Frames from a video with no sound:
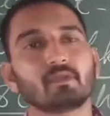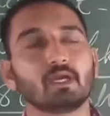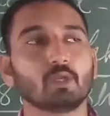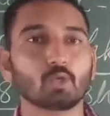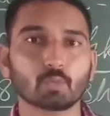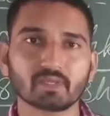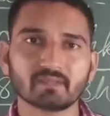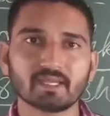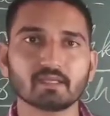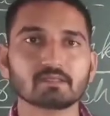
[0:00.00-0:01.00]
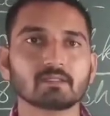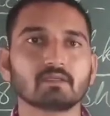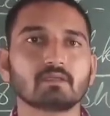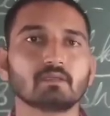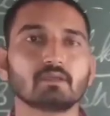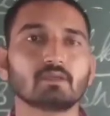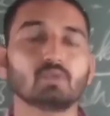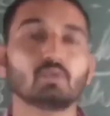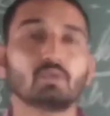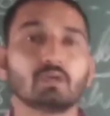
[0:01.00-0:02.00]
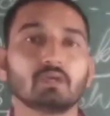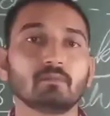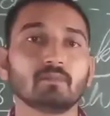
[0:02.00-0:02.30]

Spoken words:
Along with that, who